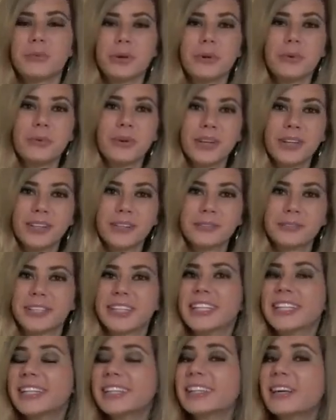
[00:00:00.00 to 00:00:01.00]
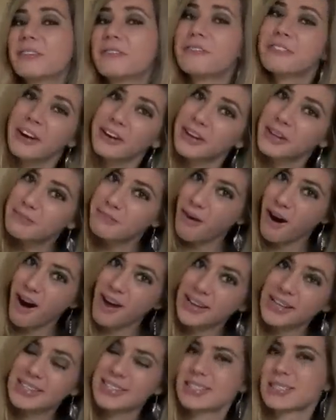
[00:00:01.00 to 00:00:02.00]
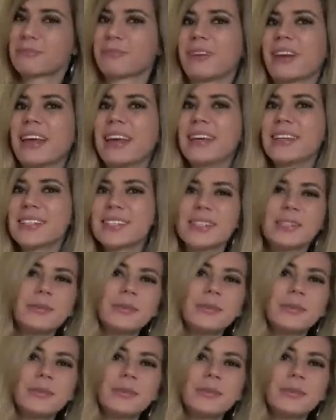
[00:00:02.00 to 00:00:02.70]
We were really in a very modest place.